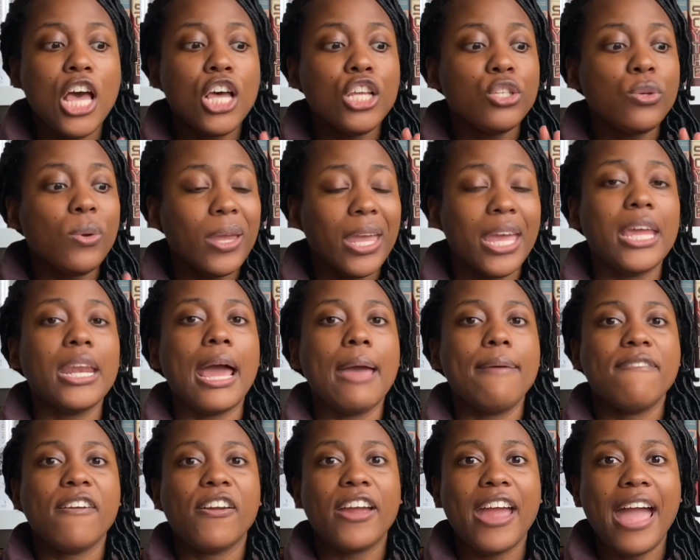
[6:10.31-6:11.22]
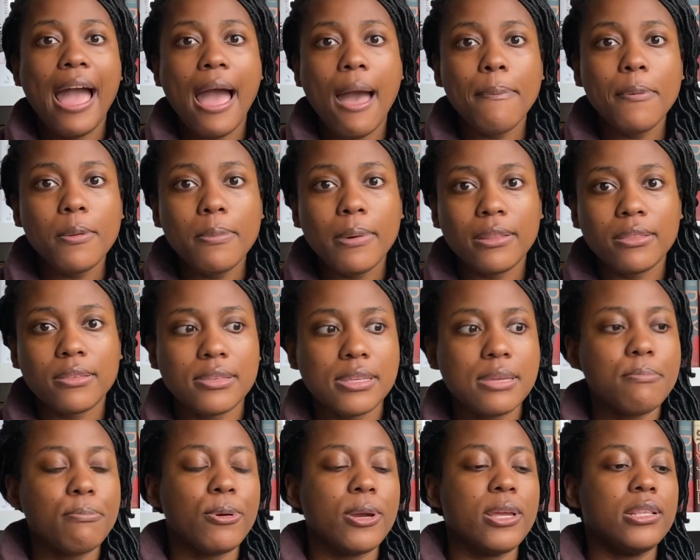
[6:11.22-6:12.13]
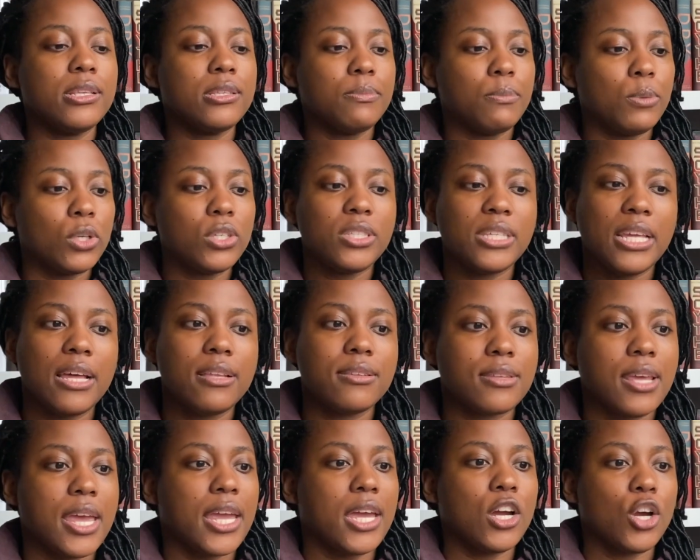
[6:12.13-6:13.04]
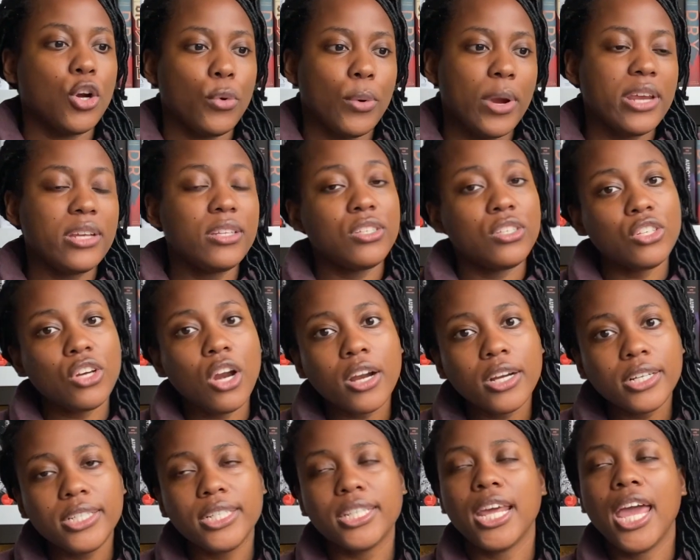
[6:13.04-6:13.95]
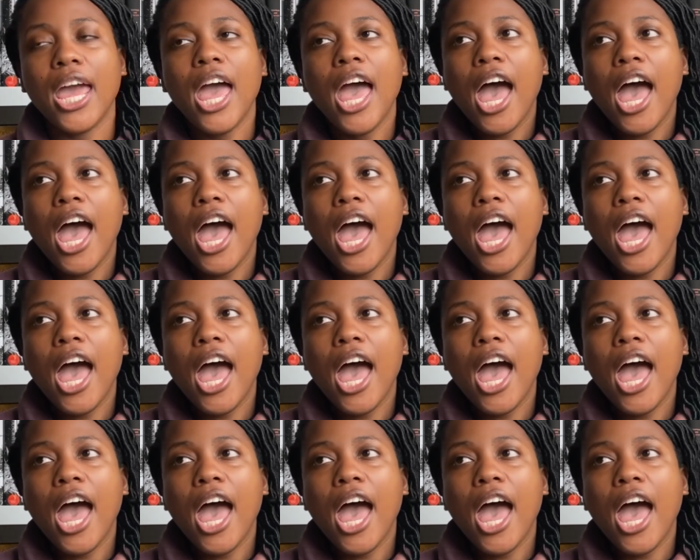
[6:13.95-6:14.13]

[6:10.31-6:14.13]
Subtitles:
So again, I'm very happy about this imprint. This book sounds like a great start.